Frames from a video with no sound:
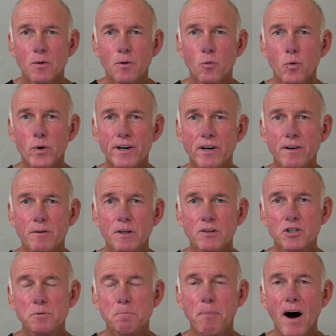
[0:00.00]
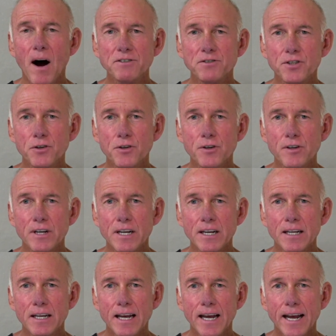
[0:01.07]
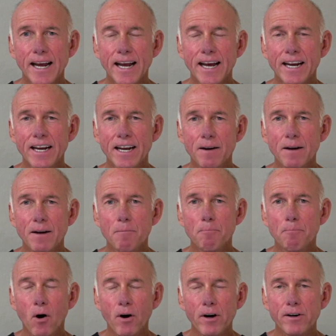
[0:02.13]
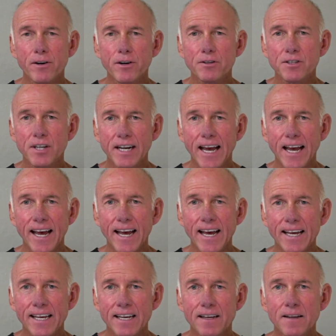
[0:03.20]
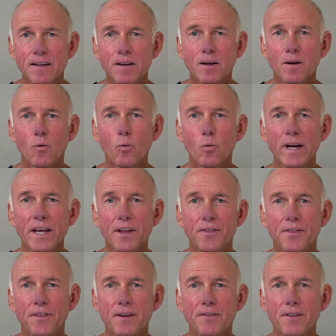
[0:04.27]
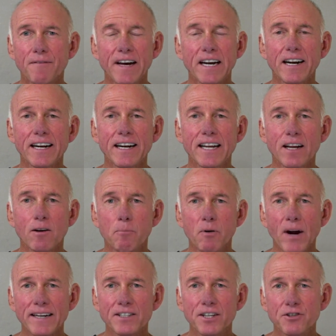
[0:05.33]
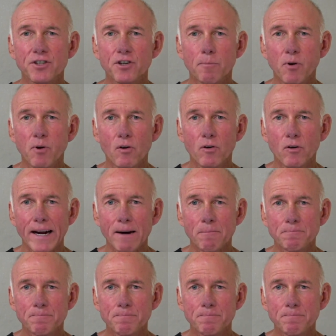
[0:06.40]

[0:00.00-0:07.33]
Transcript: We're sponsored and partnered today with the Veterinary Dental Practitioner Program.